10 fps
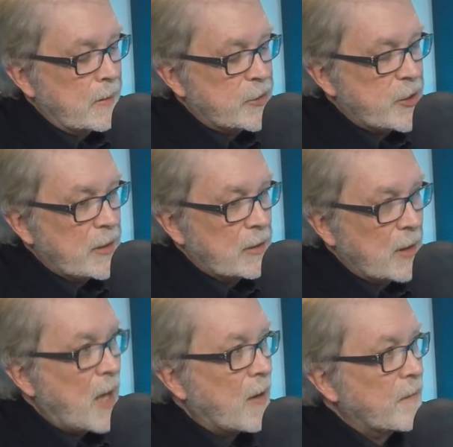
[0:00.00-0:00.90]
she
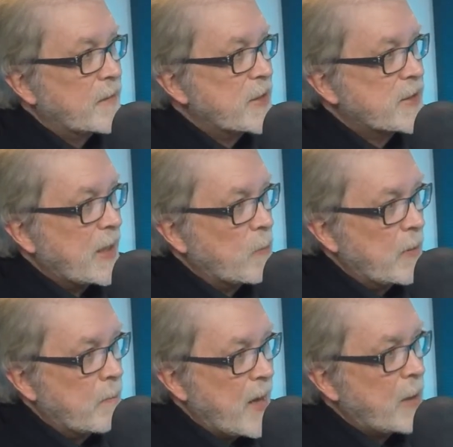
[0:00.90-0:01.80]
loved is that
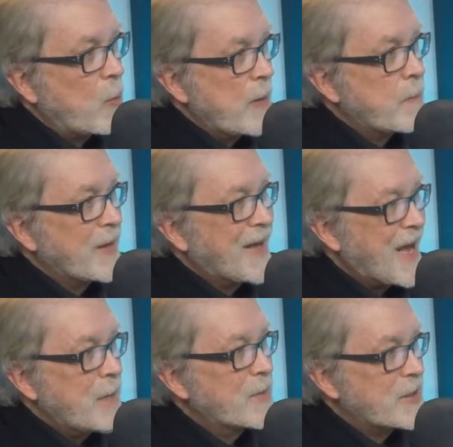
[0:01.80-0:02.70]
when Meg Whitman
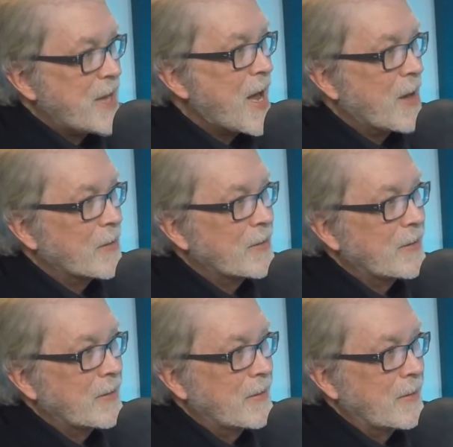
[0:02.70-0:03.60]
came to town,
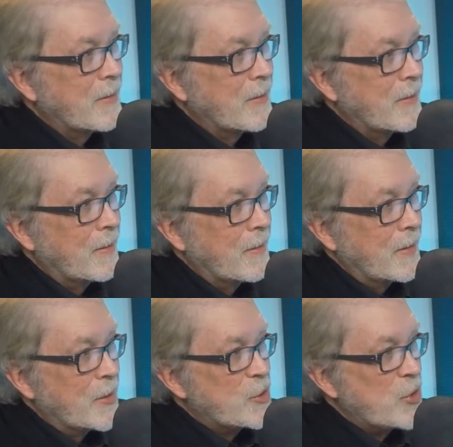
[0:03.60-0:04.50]

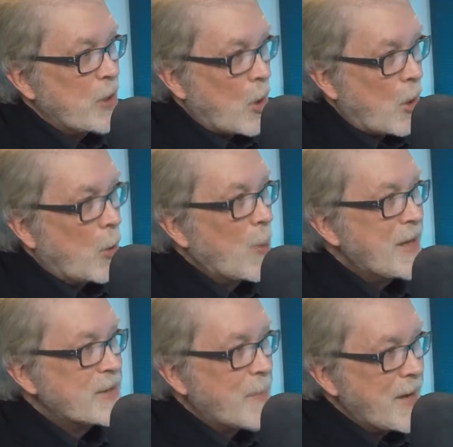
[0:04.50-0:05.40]
she
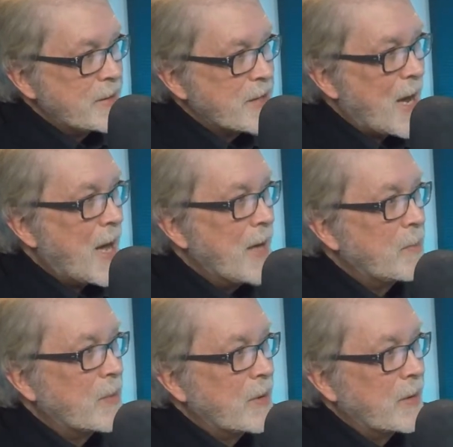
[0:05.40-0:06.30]
always made
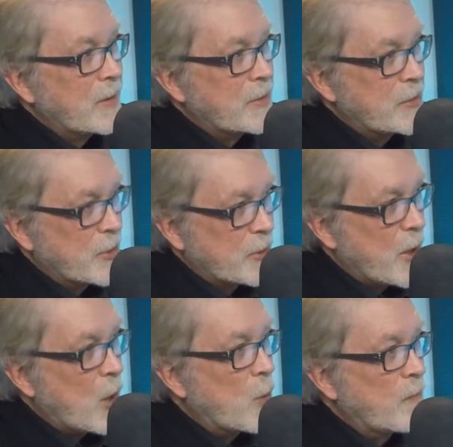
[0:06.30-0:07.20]
time to
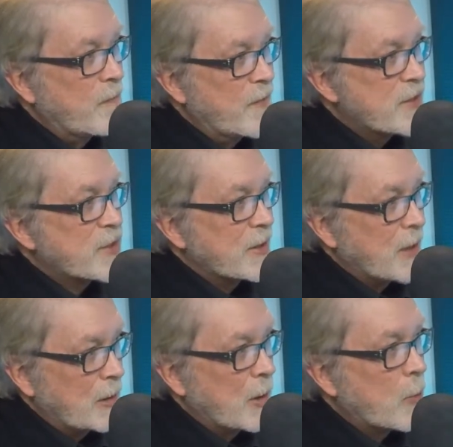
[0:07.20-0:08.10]
go visit
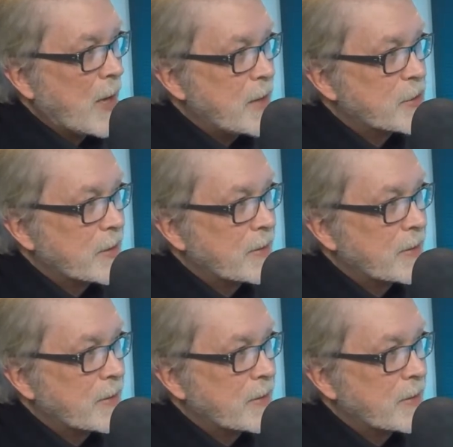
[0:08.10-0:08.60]
a location.